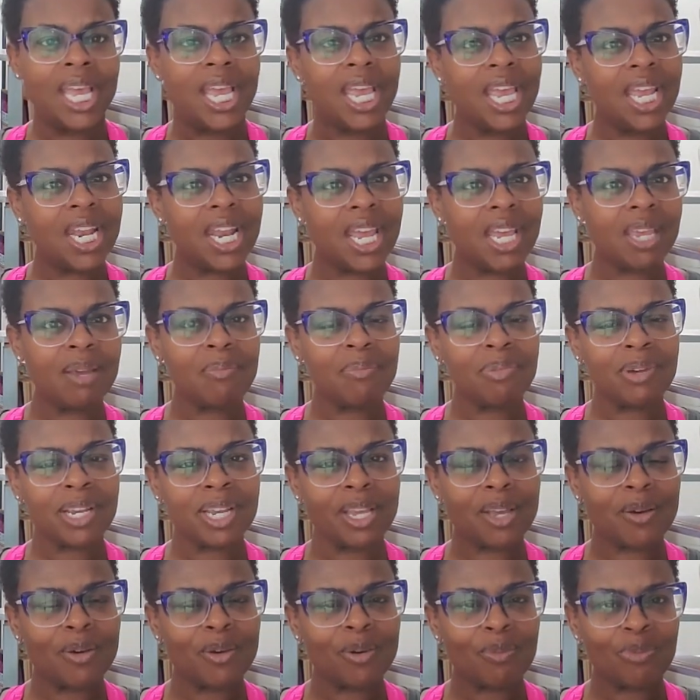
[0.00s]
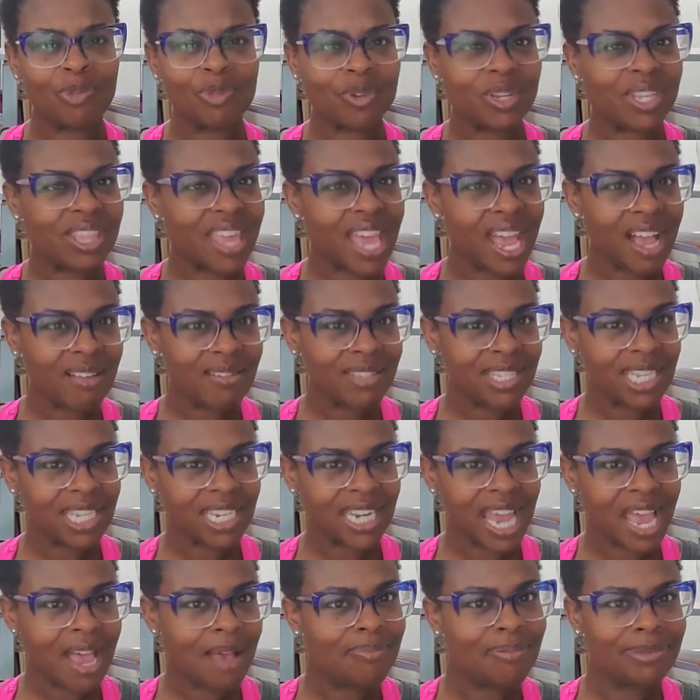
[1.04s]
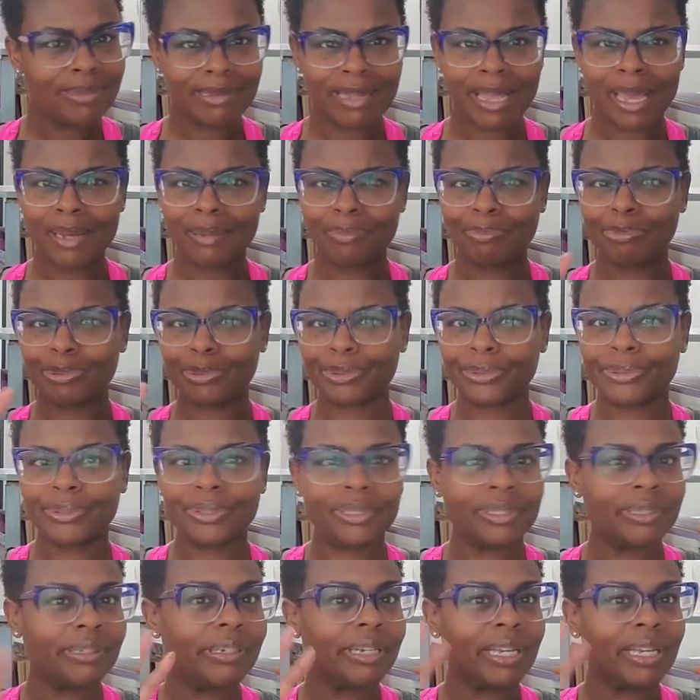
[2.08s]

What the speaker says: and I can bring home 3,000, I was like,